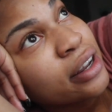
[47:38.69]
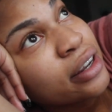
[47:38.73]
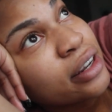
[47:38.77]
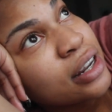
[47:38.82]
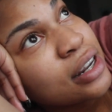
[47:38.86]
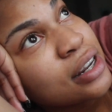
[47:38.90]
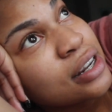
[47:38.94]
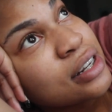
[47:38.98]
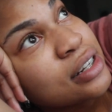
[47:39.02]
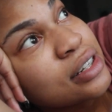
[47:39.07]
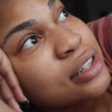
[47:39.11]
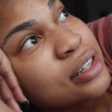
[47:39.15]

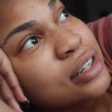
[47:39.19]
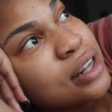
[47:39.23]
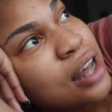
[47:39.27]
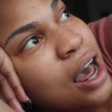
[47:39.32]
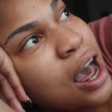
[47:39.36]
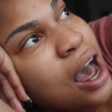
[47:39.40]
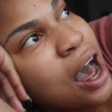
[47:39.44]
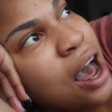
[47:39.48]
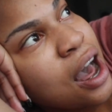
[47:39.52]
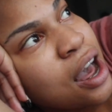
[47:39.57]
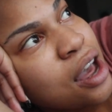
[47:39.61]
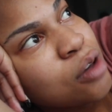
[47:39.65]
because
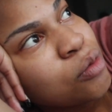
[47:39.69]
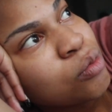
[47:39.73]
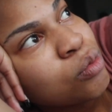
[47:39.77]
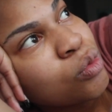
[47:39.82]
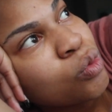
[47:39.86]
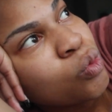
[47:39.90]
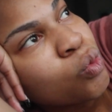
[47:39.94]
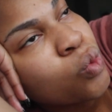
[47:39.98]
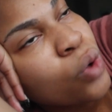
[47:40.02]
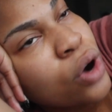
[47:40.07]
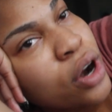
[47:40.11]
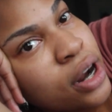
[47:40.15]

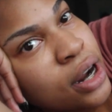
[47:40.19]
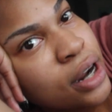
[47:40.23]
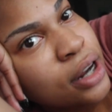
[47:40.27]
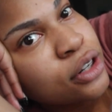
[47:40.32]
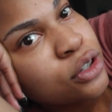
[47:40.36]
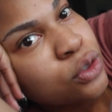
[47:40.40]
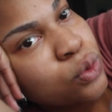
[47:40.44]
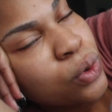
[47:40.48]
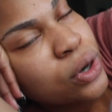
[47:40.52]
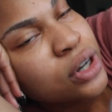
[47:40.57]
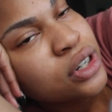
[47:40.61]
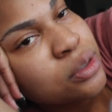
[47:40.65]
I'm
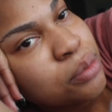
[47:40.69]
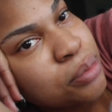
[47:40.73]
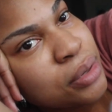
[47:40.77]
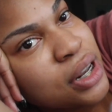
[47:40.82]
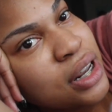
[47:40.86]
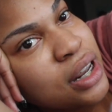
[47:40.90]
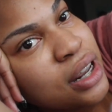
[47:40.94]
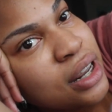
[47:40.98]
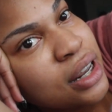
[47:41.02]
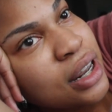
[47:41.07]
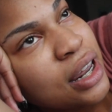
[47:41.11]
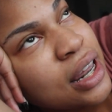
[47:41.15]
working towards
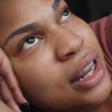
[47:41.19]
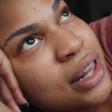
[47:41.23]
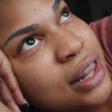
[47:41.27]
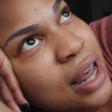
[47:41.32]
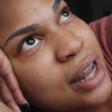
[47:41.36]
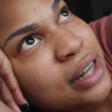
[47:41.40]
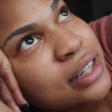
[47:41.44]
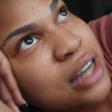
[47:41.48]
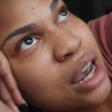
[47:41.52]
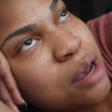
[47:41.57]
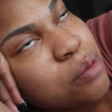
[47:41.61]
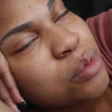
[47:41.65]
being in
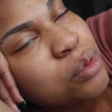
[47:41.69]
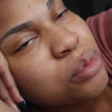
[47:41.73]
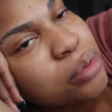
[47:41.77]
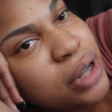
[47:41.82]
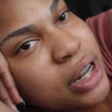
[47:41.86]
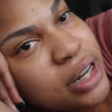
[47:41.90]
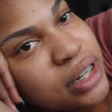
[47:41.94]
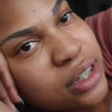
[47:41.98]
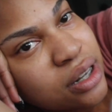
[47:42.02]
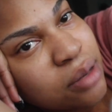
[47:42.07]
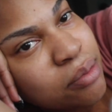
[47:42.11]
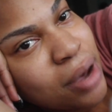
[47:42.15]
that type of
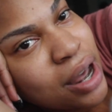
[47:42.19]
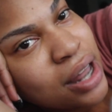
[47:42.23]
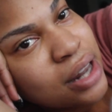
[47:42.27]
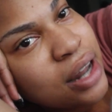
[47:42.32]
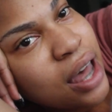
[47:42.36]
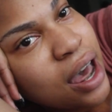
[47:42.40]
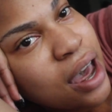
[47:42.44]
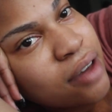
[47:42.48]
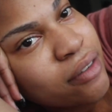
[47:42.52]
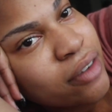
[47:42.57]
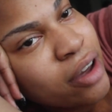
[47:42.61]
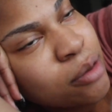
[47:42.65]
place in my
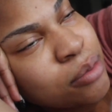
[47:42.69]
life.